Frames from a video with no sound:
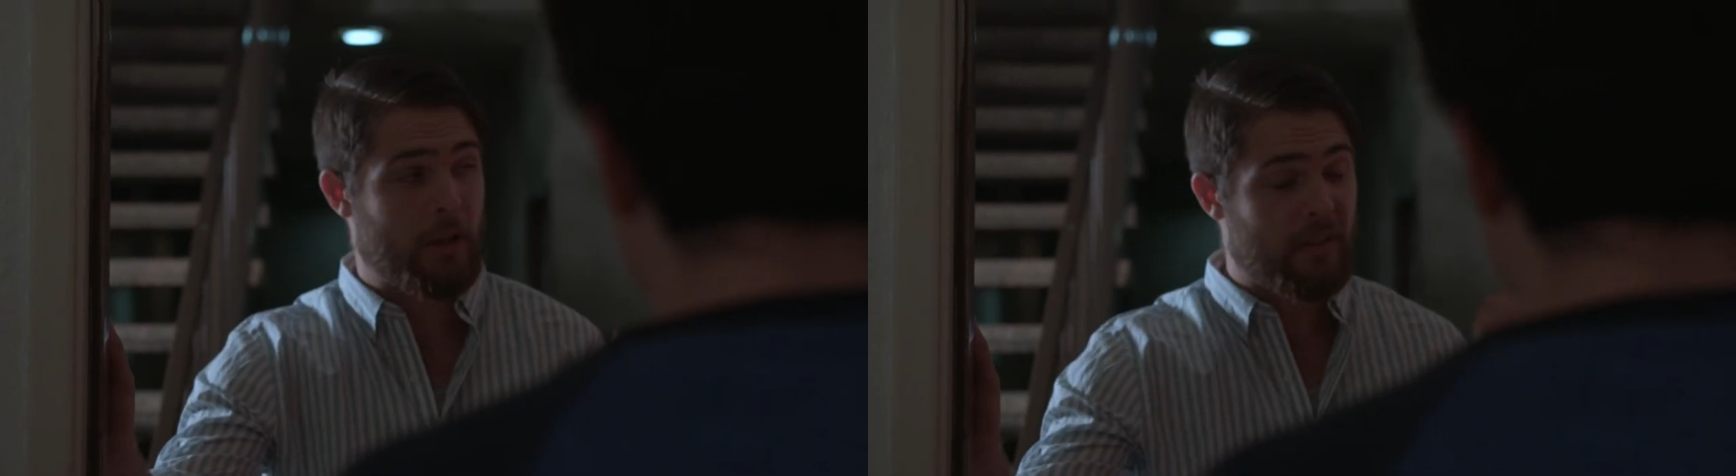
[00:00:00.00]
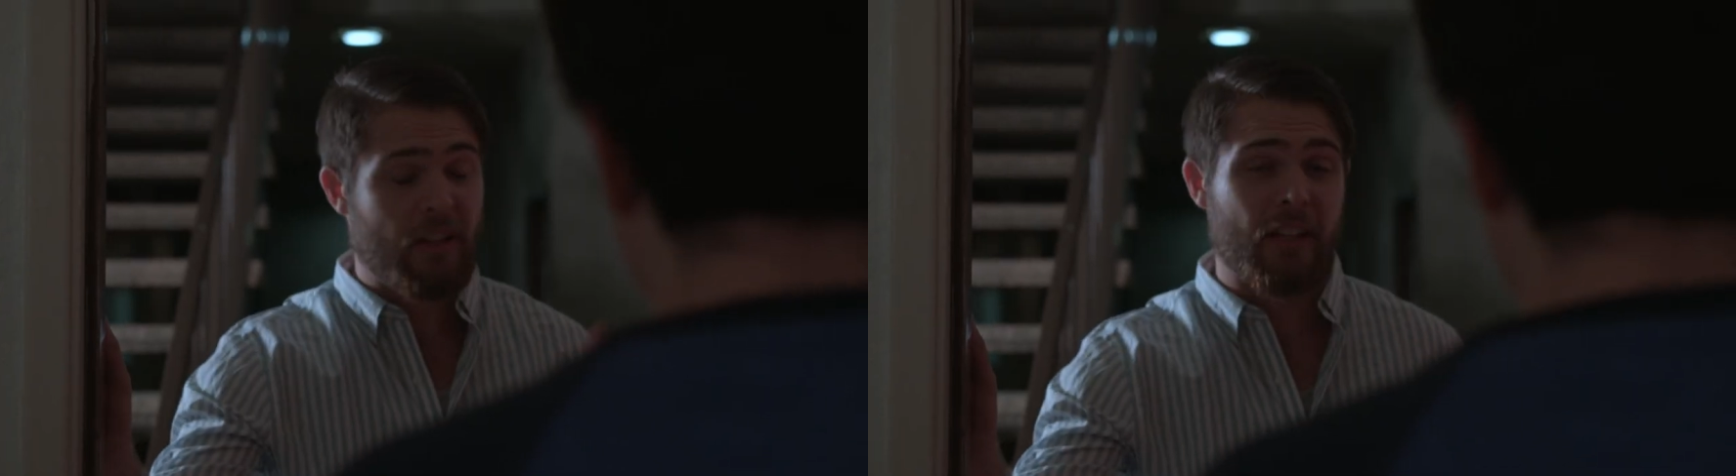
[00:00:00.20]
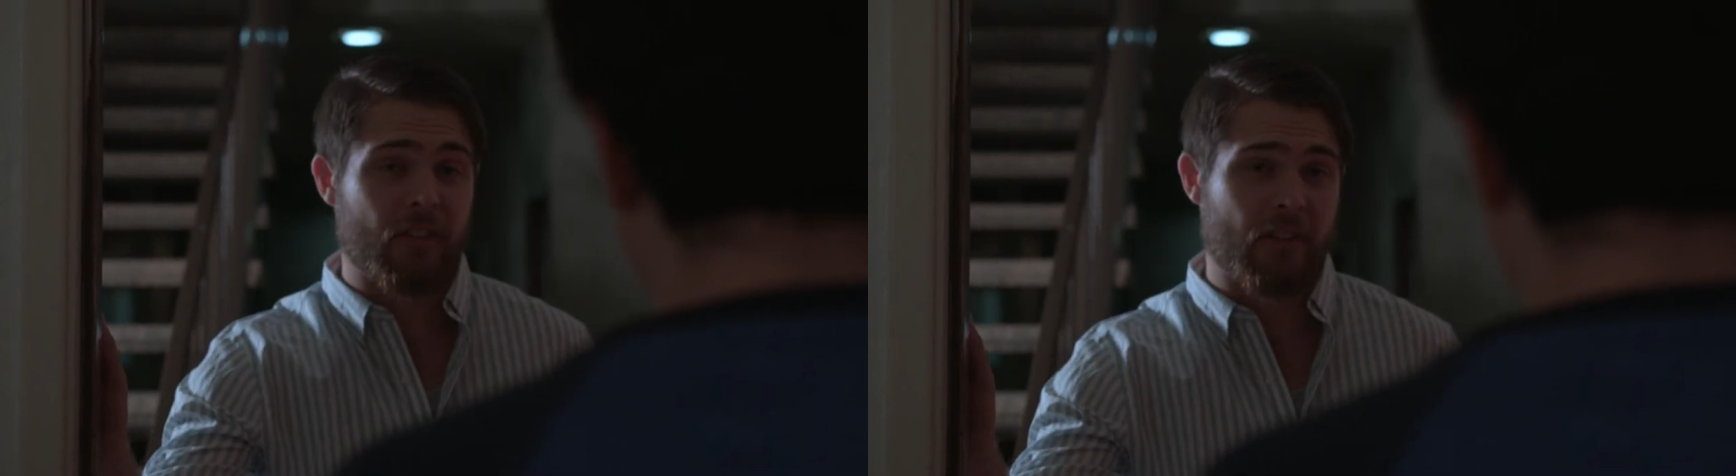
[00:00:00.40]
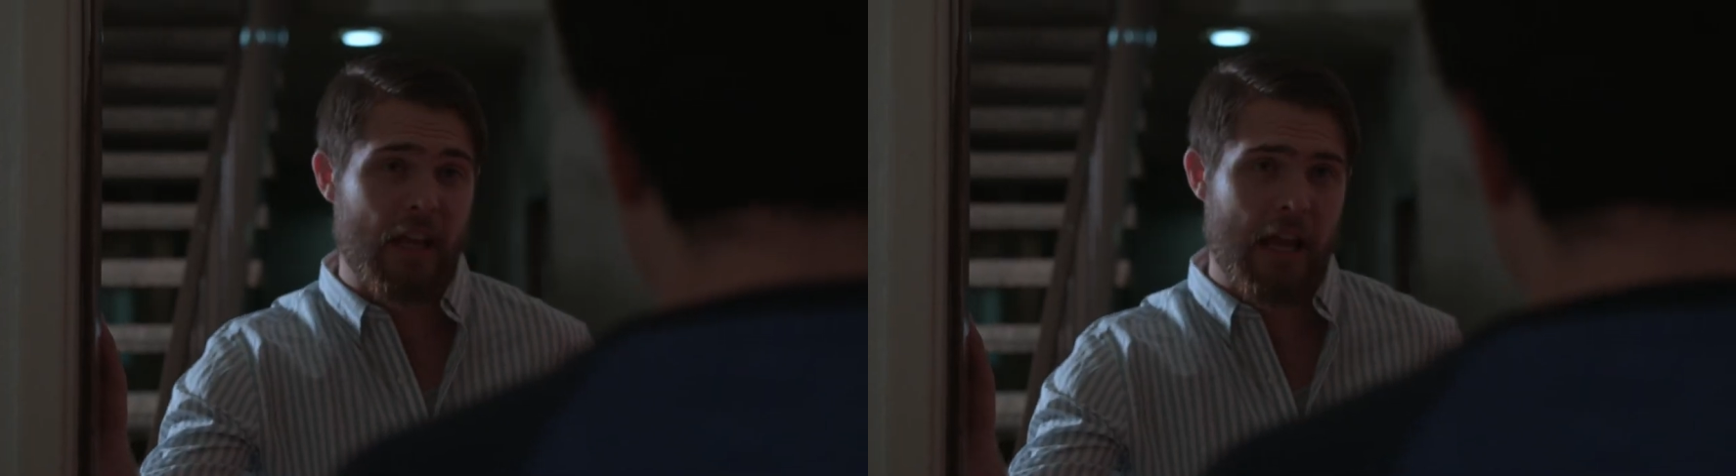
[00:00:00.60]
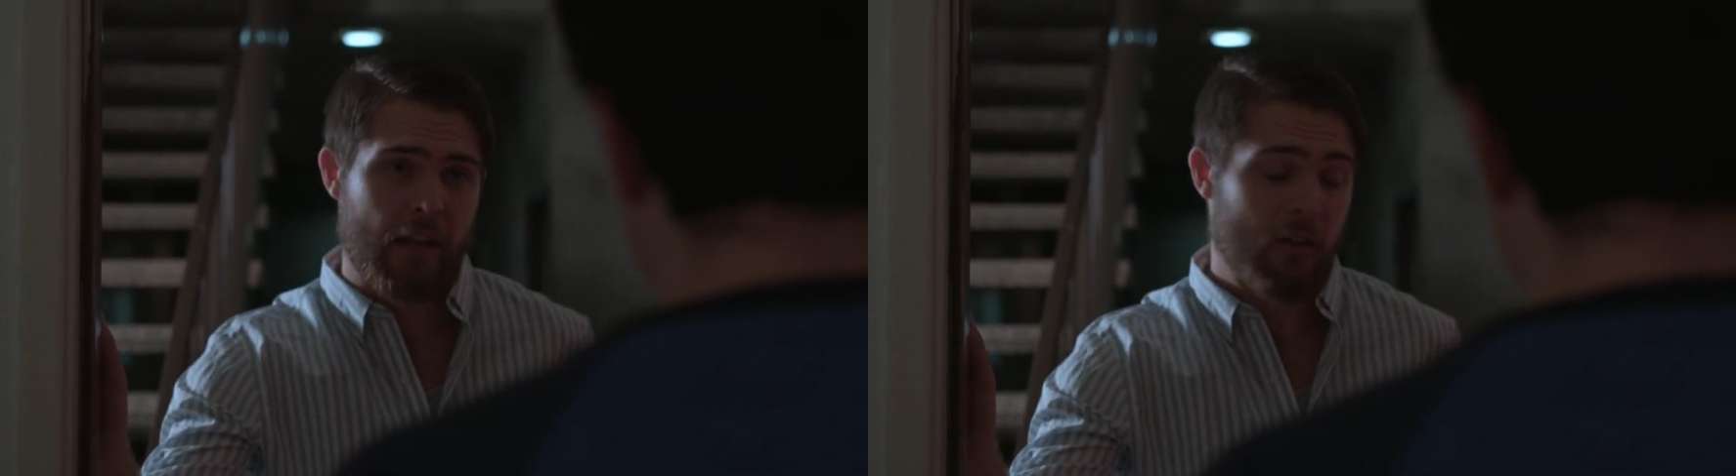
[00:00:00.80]
gonna take a
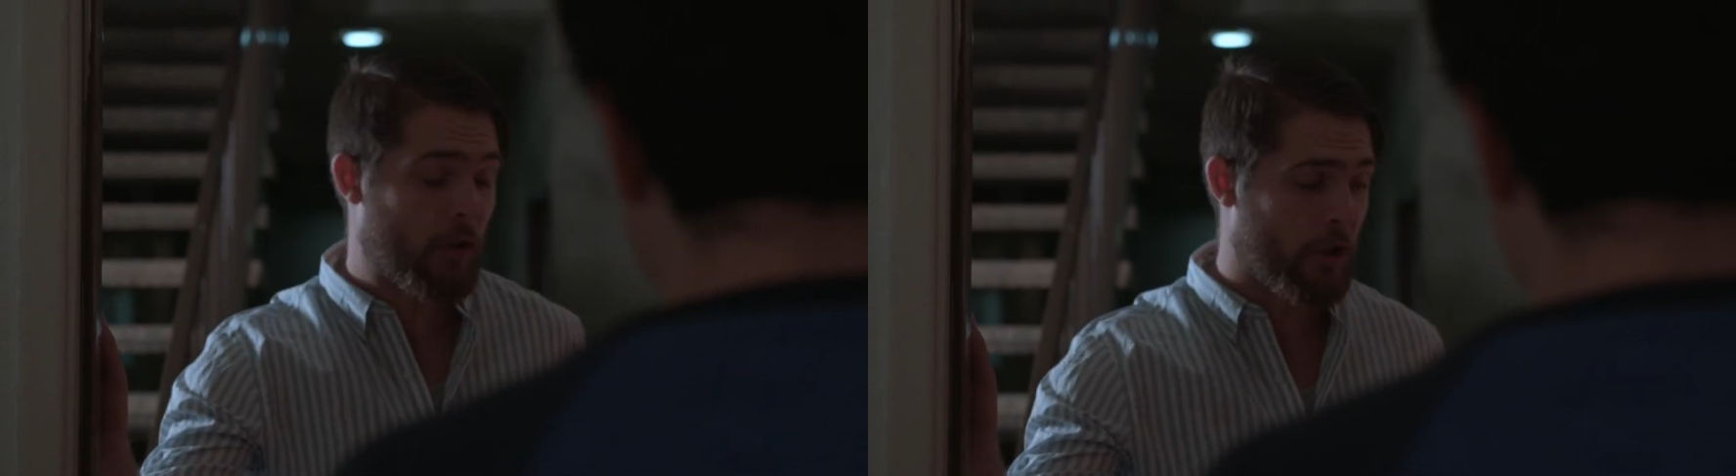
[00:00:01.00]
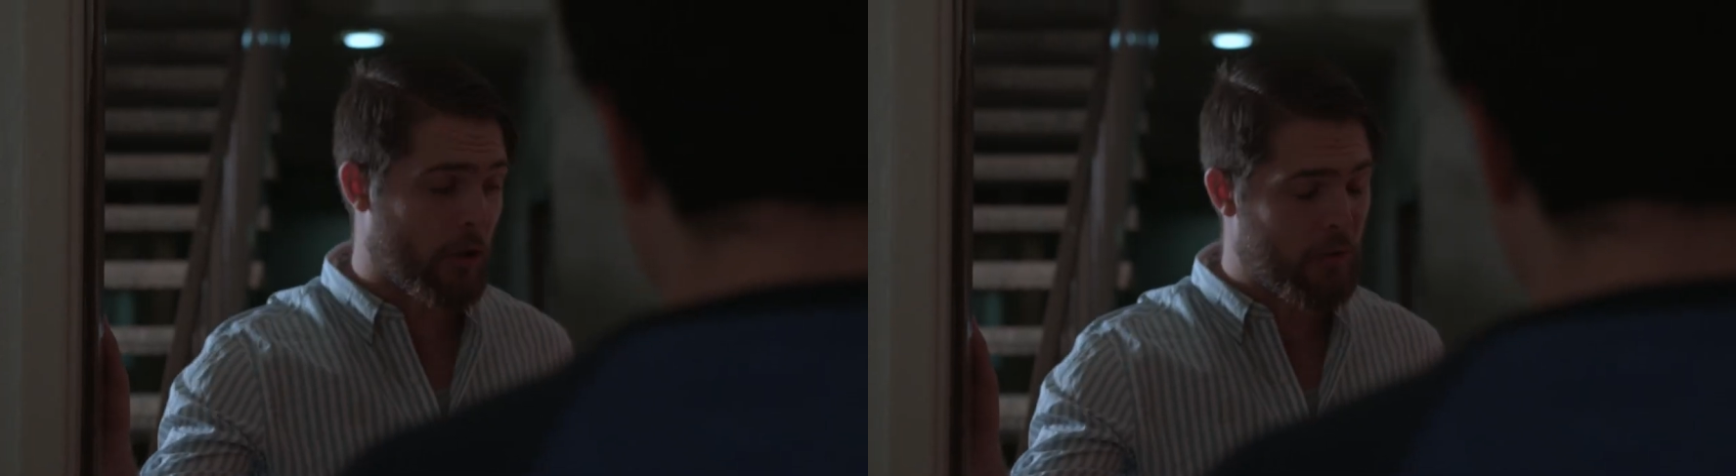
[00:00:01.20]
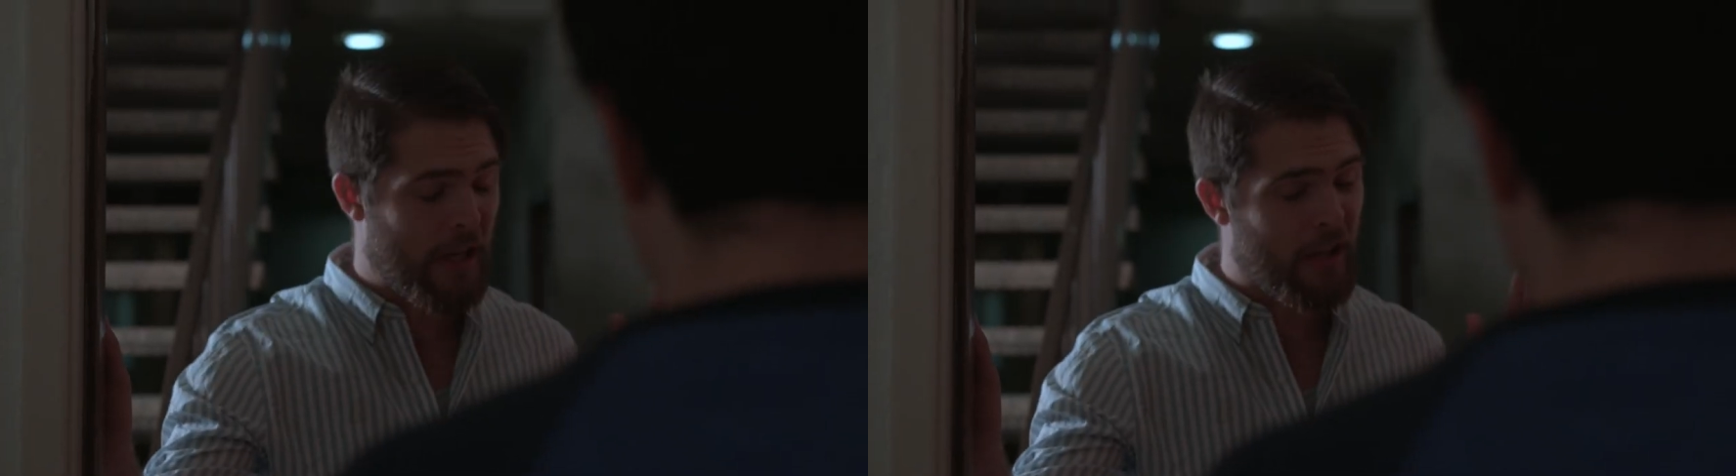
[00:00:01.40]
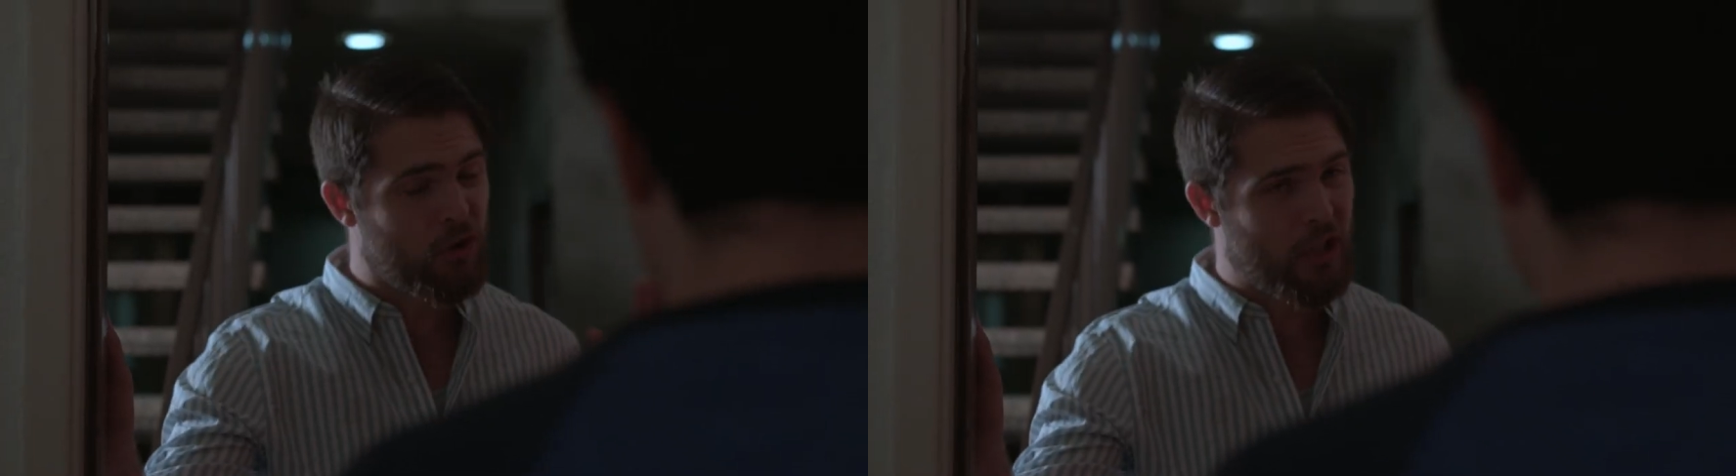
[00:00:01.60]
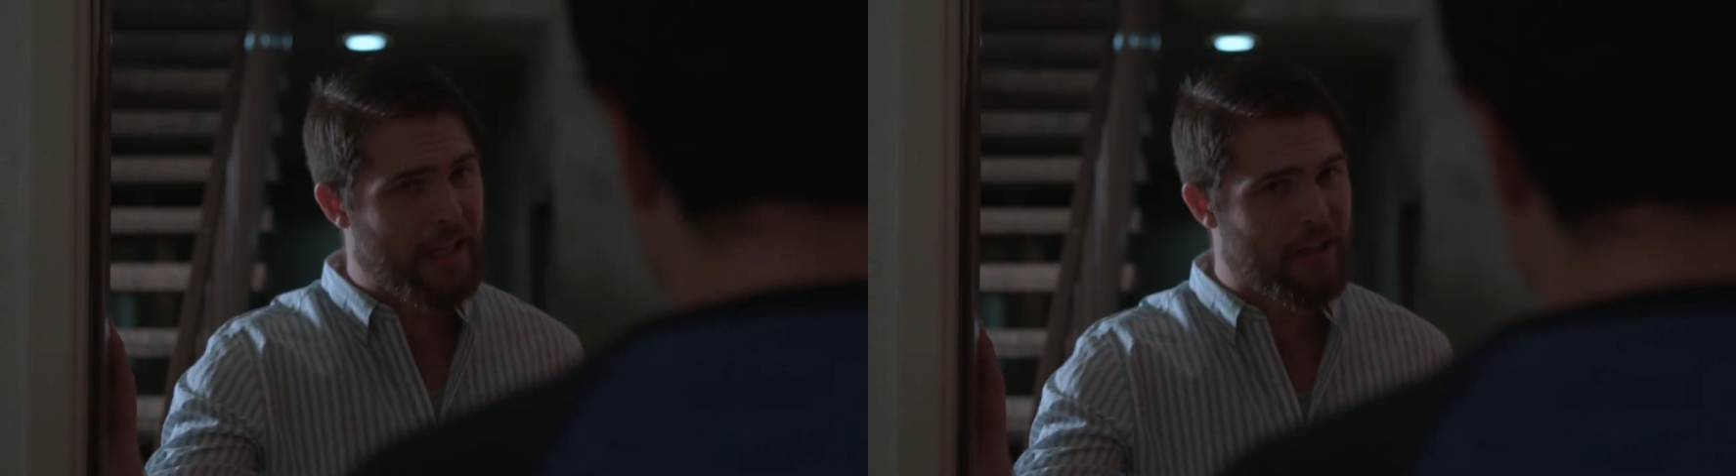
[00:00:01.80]
stand. You're gonna go
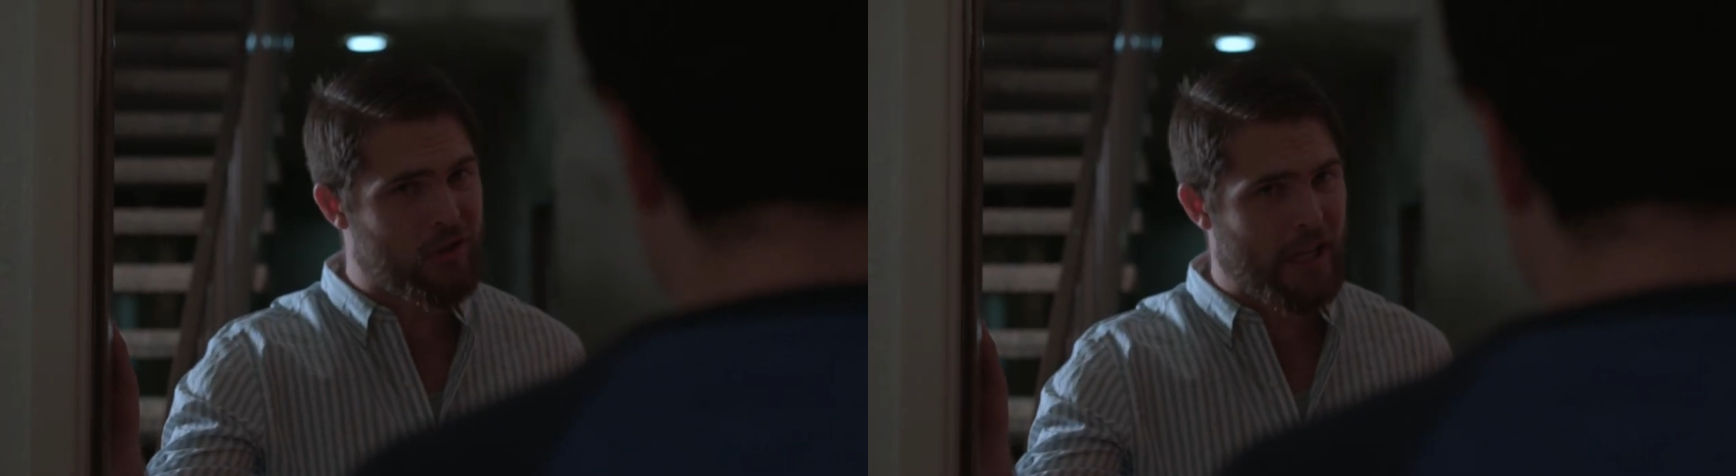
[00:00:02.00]
tell Jake and